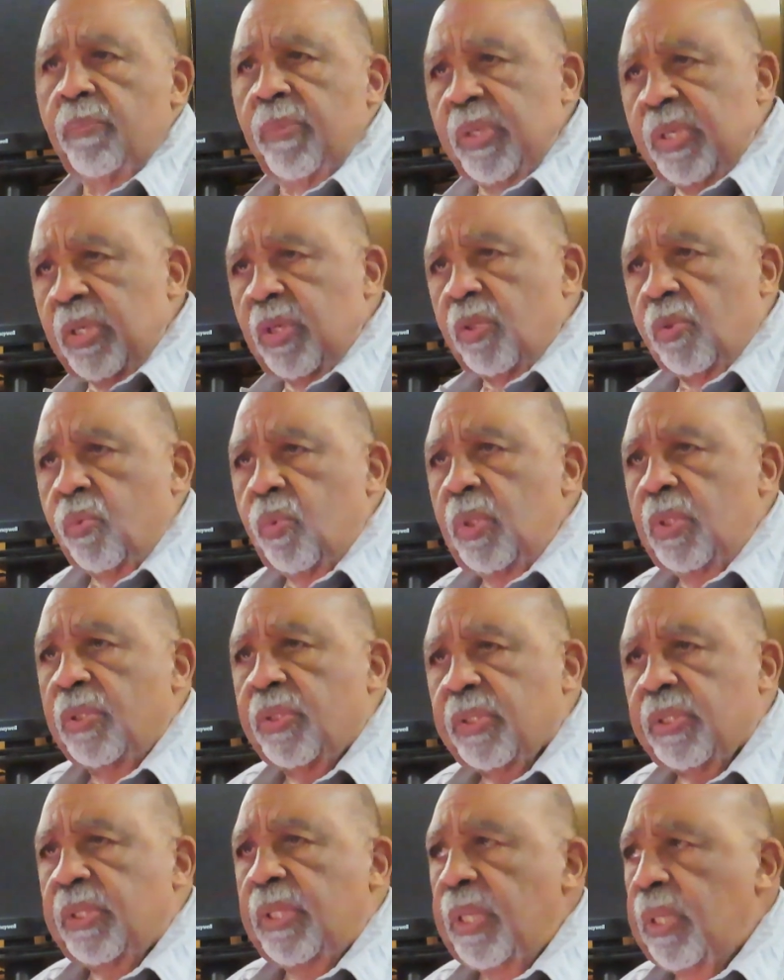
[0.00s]
Because we're
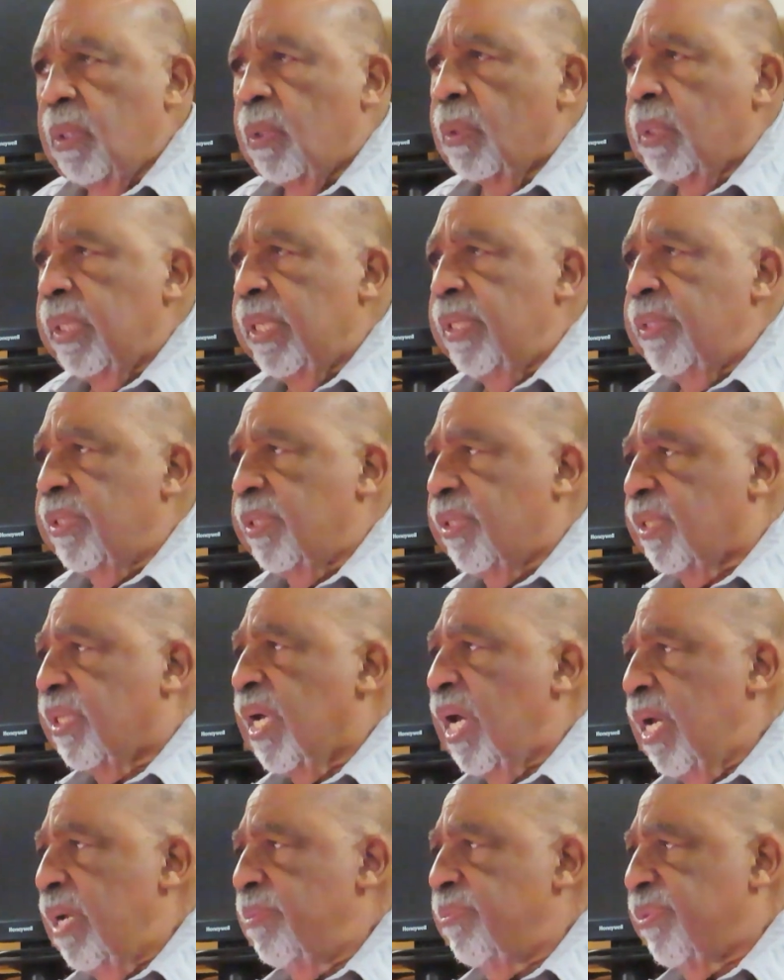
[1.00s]
still in the
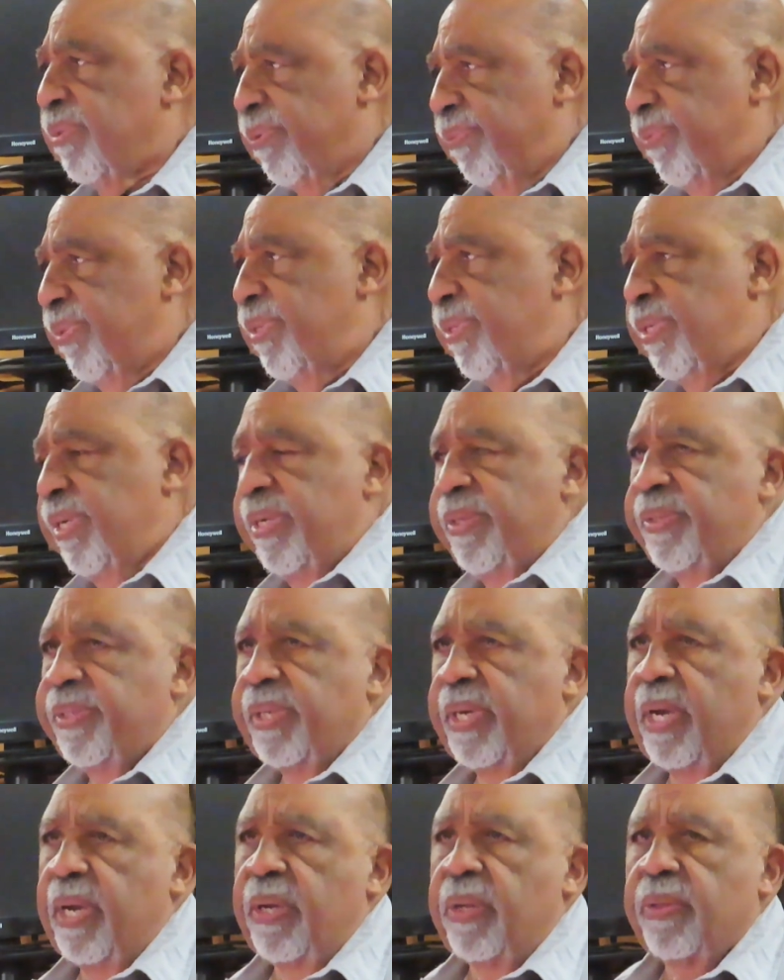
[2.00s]
times of the
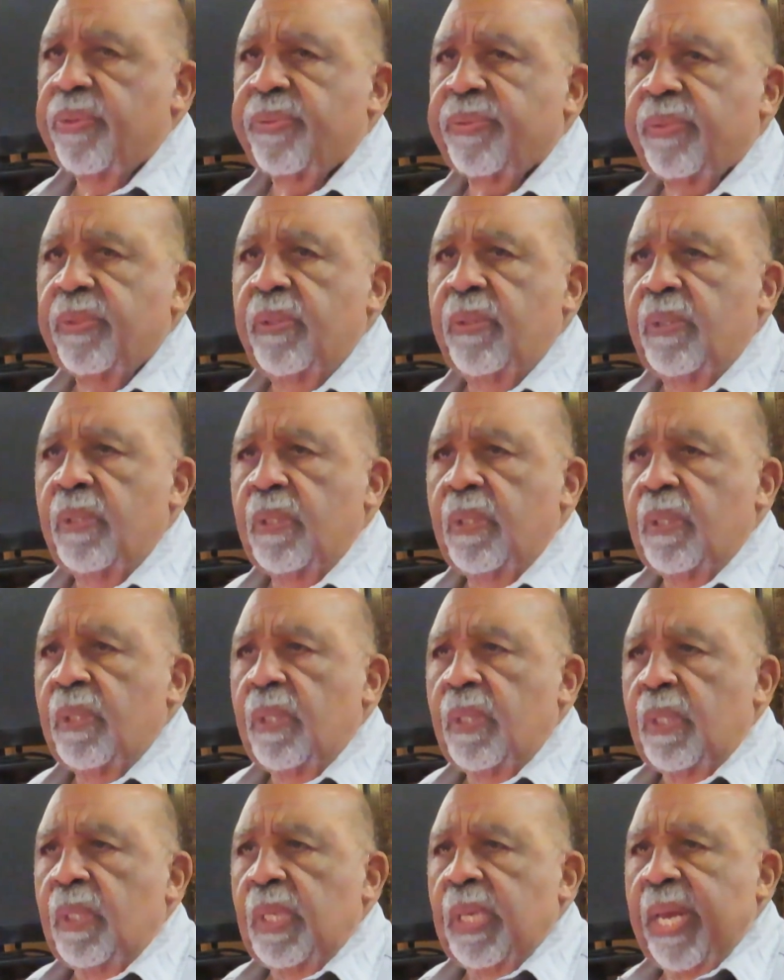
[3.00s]
Gentiles.
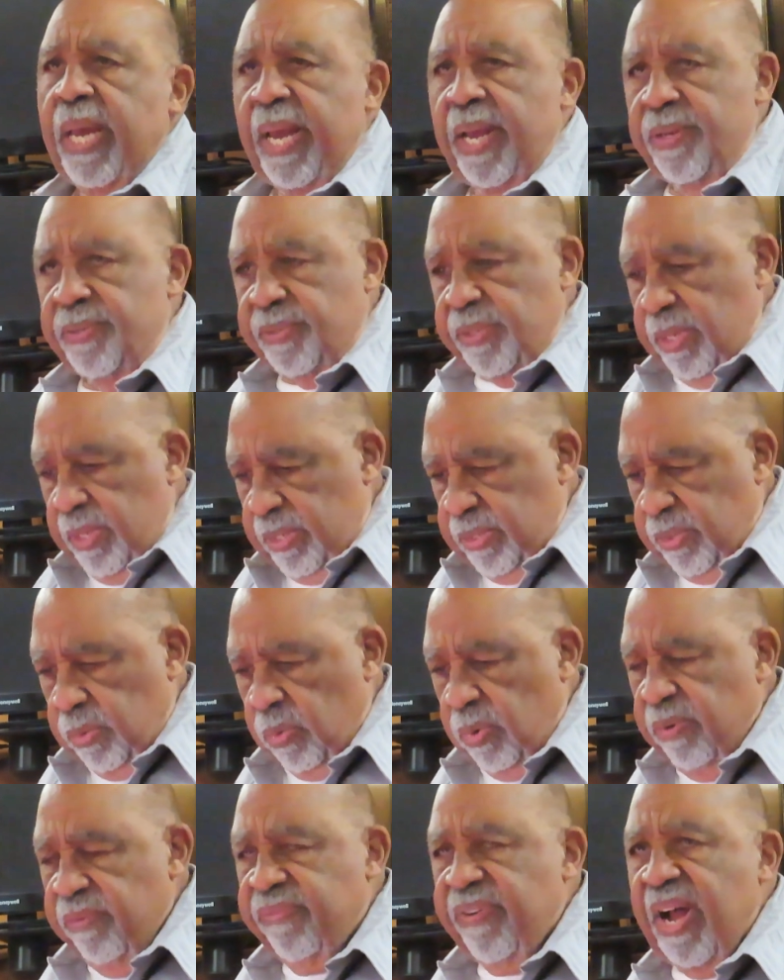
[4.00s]
Has the
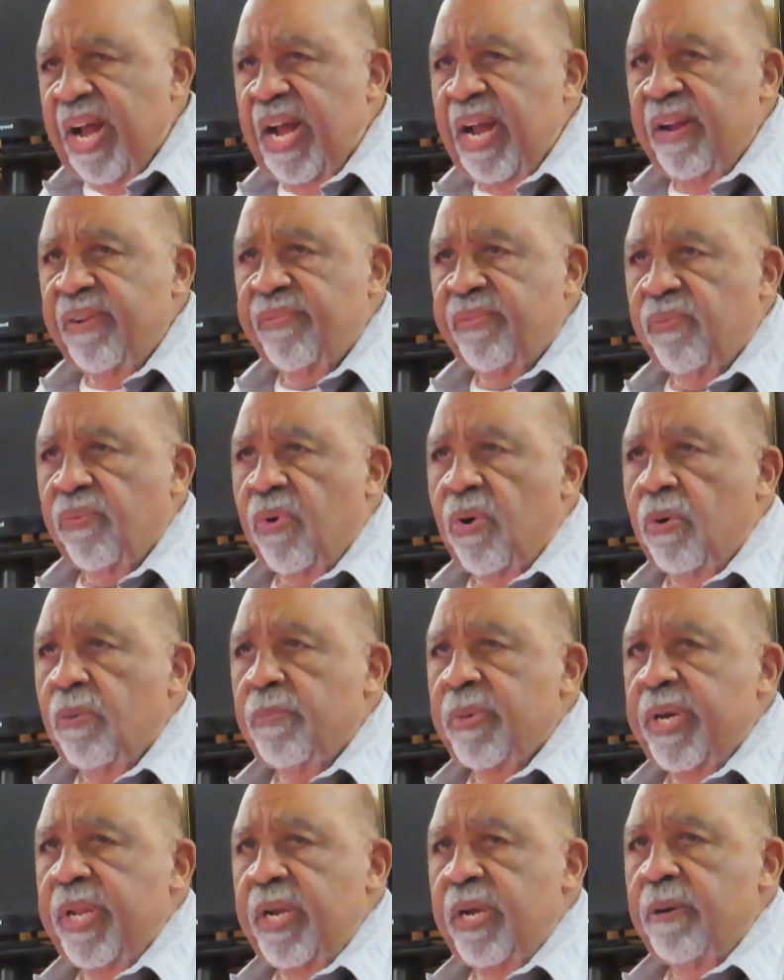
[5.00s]
revived
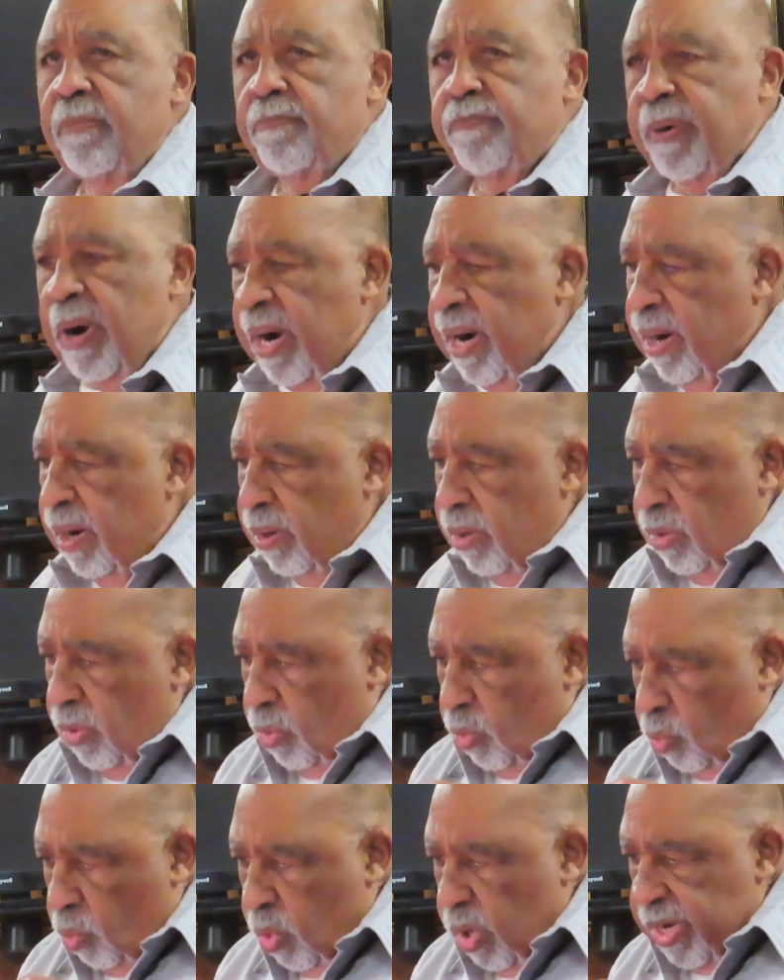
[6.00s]
Roman Empire,
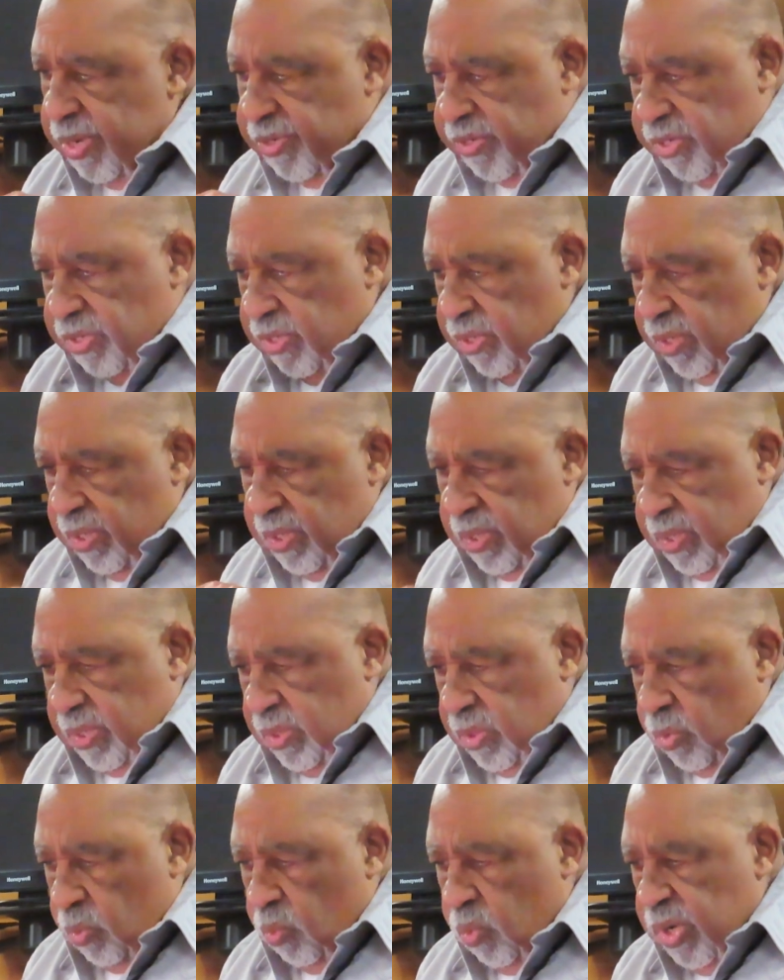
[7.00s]
which
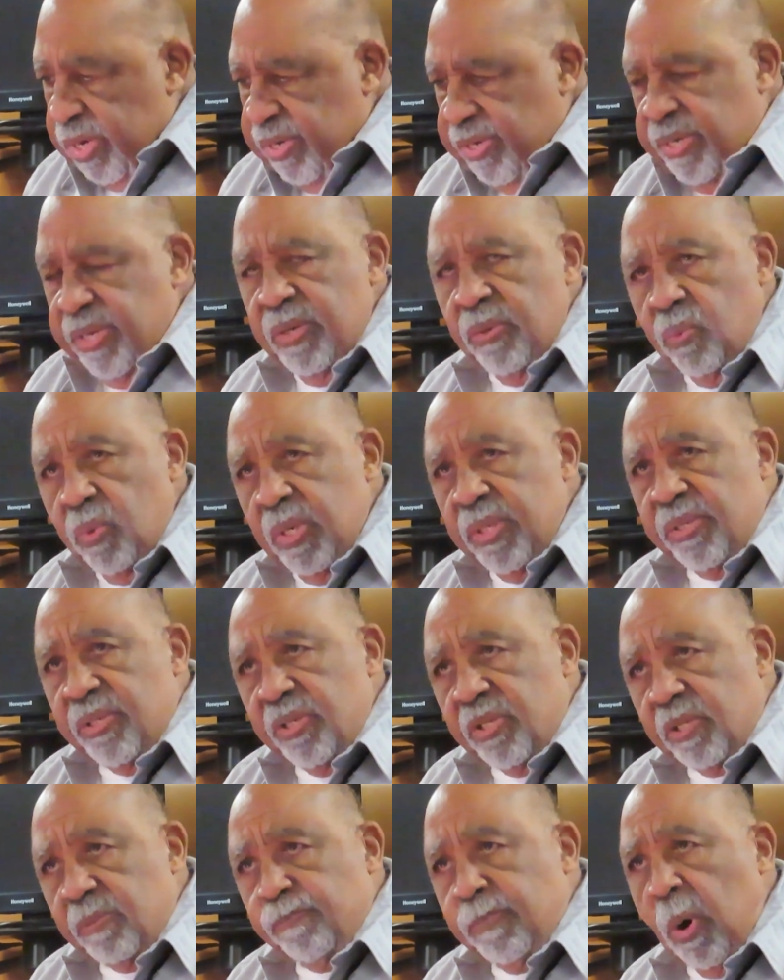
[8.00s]
we which
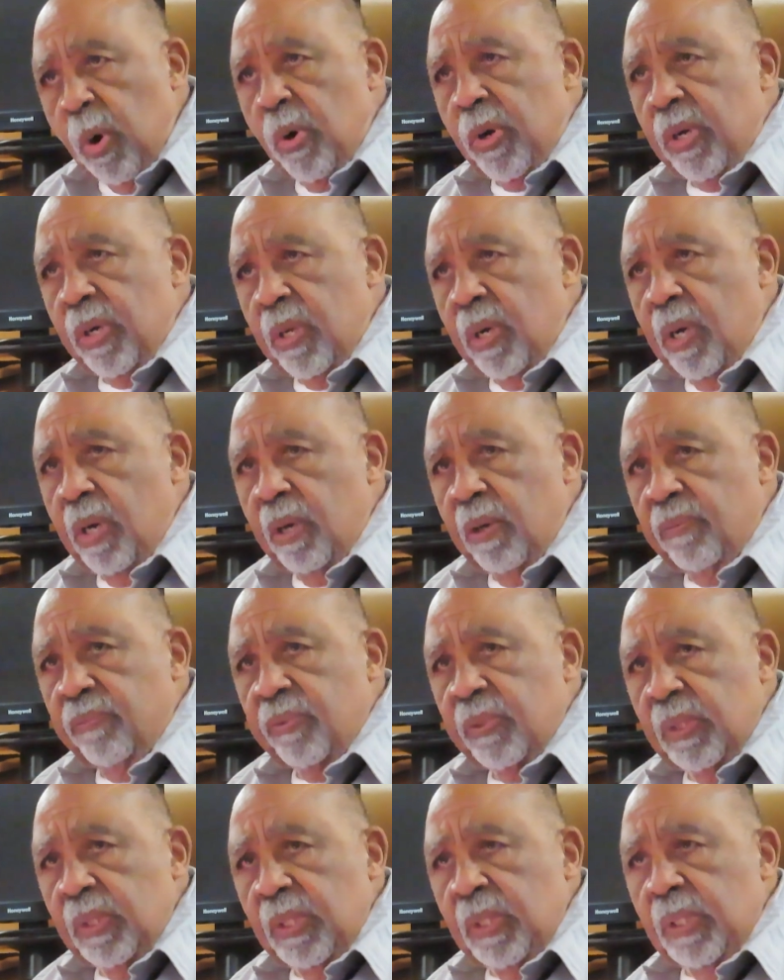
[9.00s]
is spoken
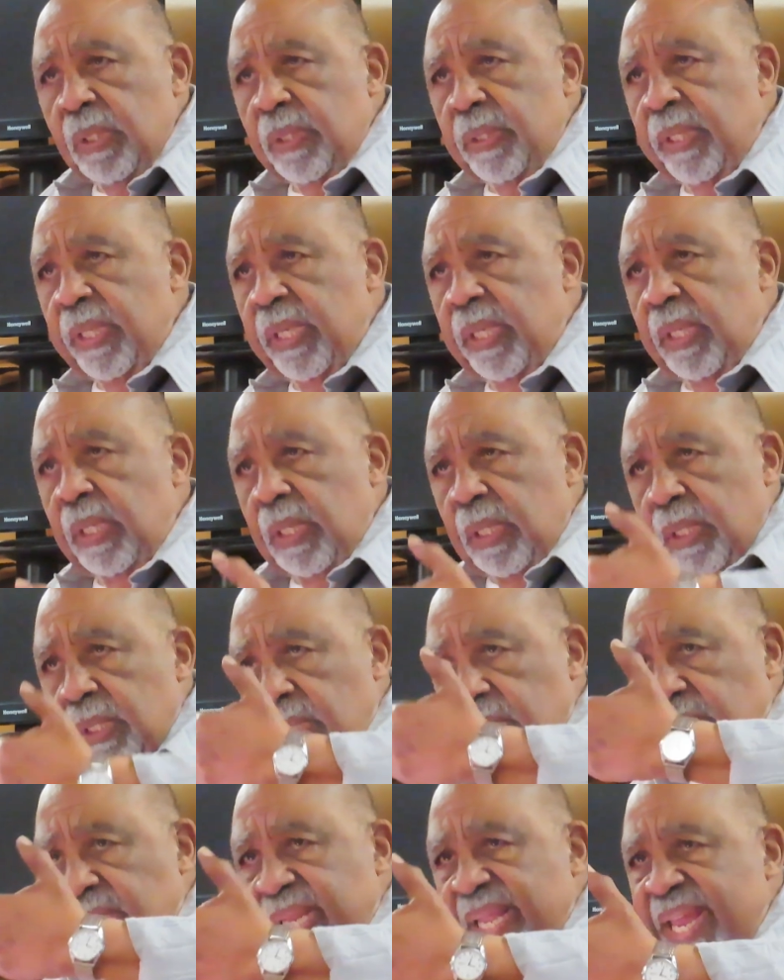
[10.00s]
of the
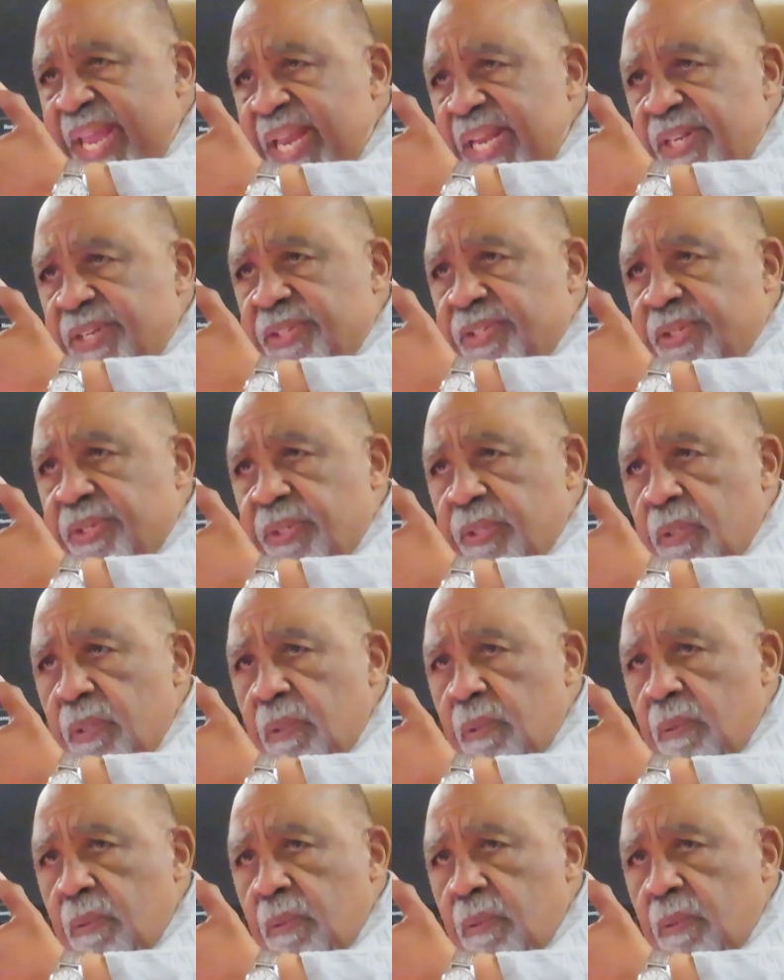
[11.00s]
legs,